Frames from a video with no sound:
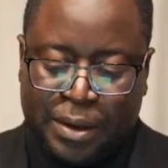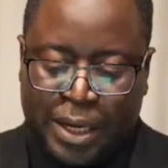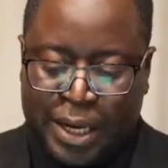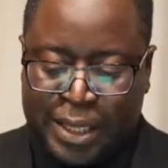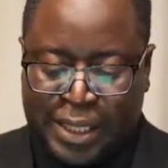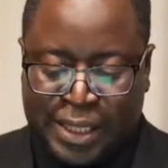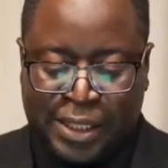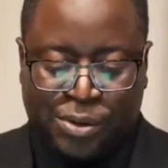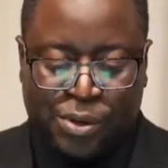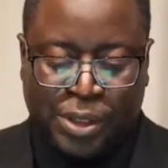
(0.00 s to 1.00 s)
that
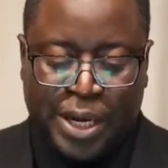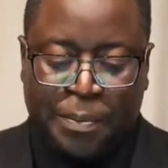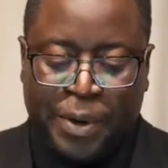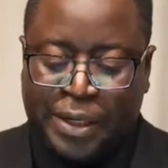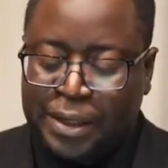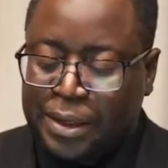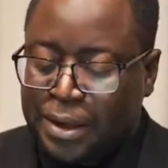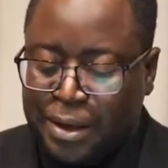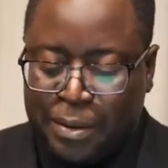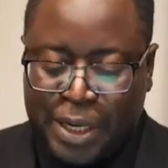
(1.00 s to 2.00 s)
this will not happen,
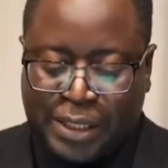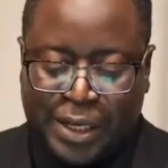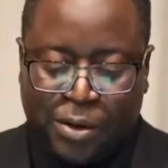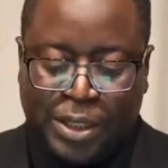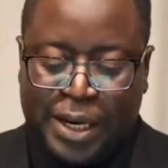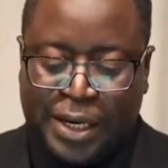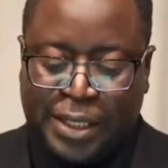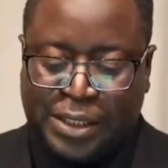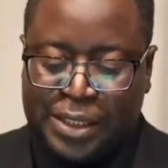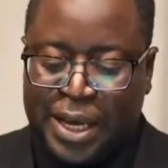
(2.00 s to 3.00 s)
but can only
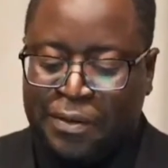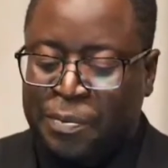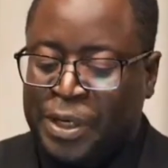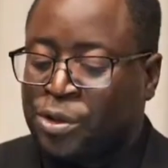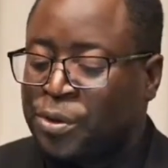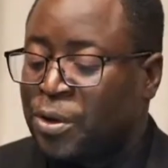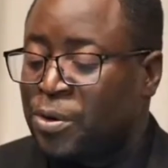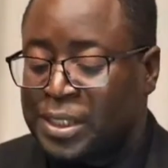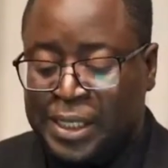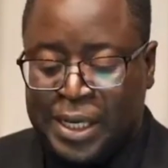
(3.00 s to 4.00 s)
urge government to
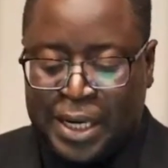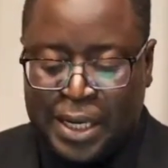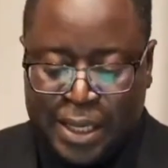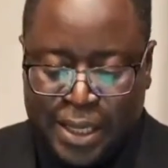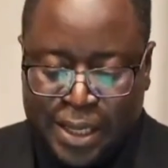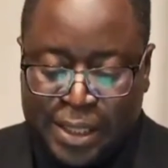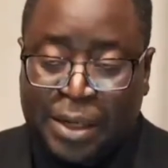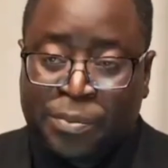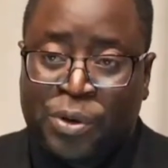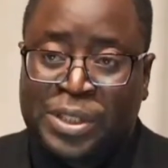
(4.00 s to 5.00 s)
reconsider
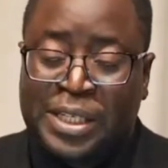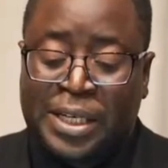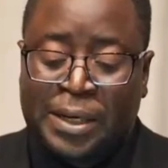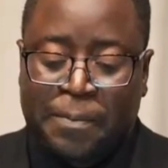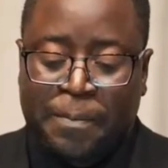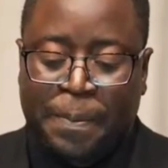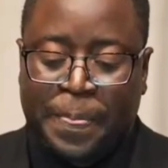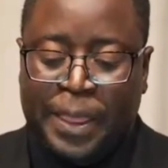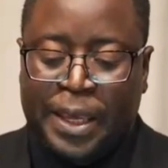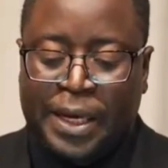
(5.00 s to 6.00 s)
that position.
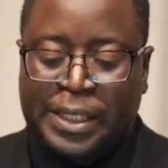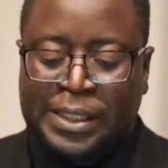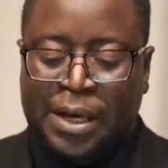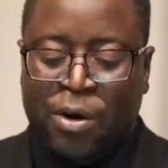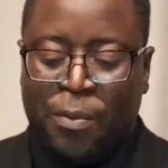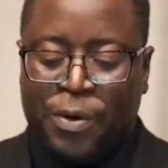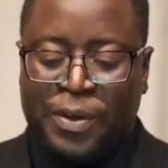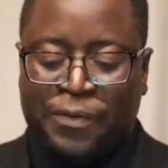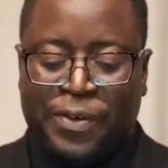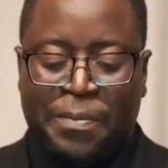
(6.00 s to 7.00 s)
It is the hope of
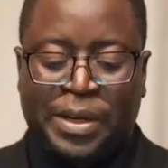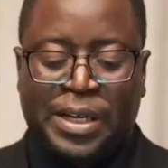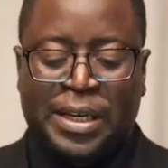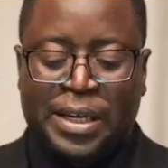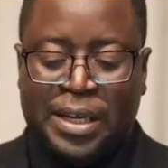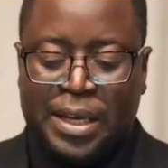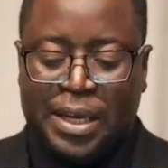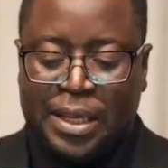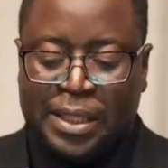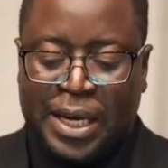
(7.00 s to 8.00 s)
the family
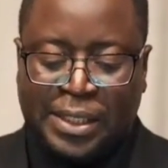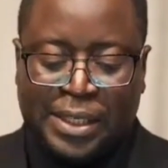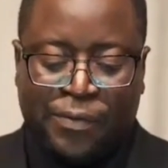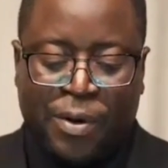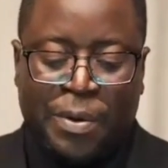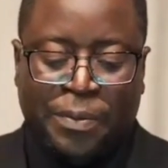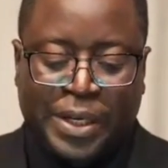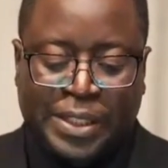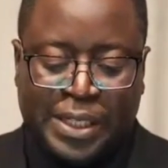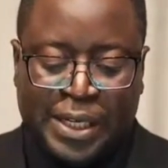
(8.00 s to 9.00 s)
that the former
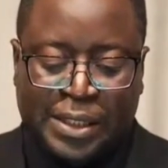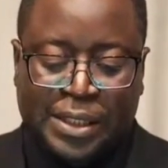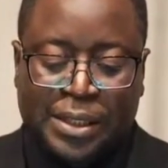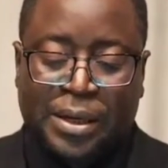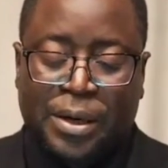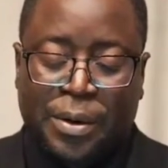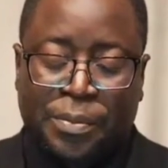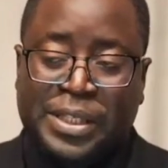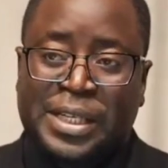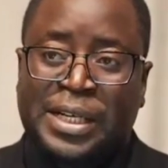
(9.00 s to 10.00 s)
president,
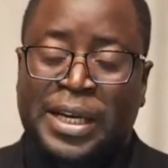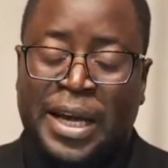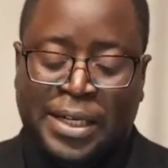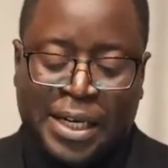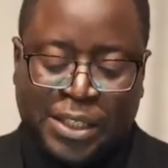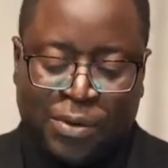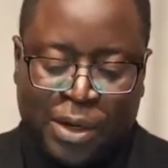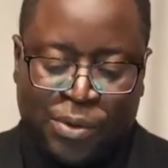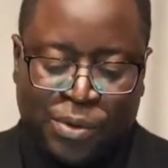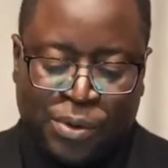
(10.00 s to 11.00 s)
President Edgar
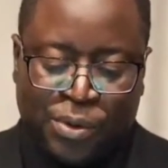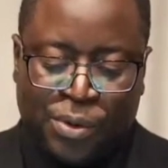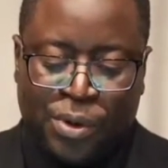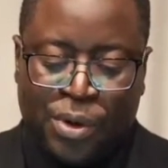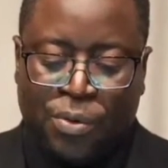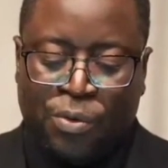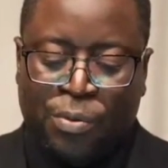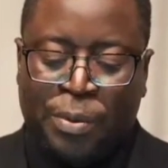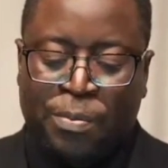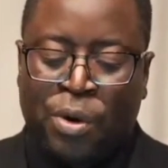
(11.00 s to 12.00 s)
Chagwa Lungu, will
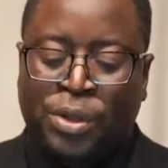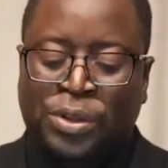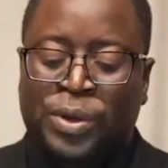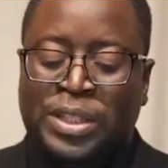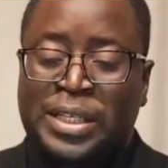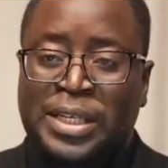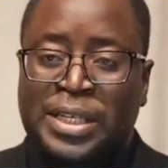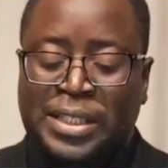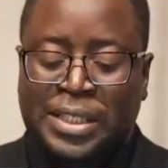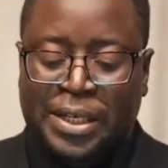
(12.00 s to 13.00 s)
be mourned with
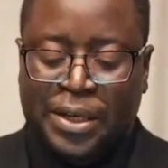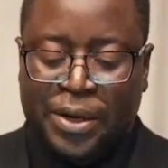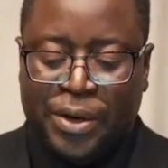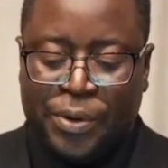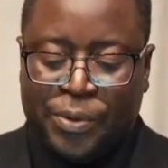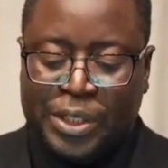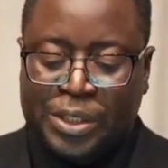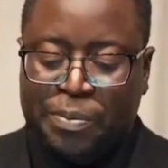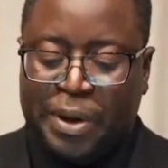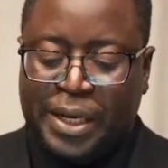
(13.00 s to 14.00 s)
dignity,
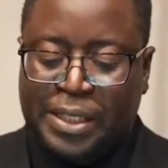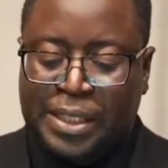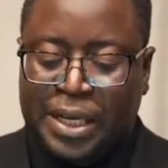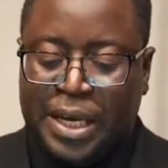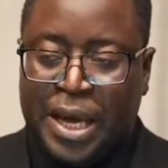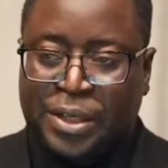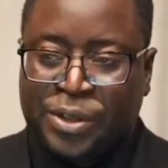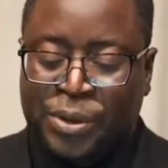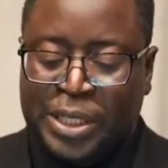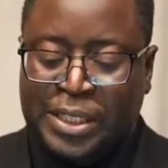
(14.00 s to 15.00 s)
respect, and
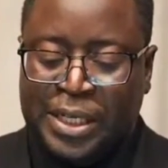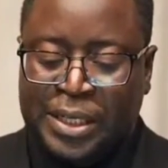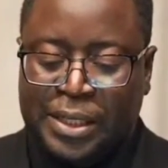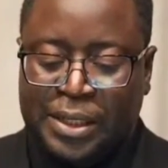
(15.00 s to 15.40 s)
unity.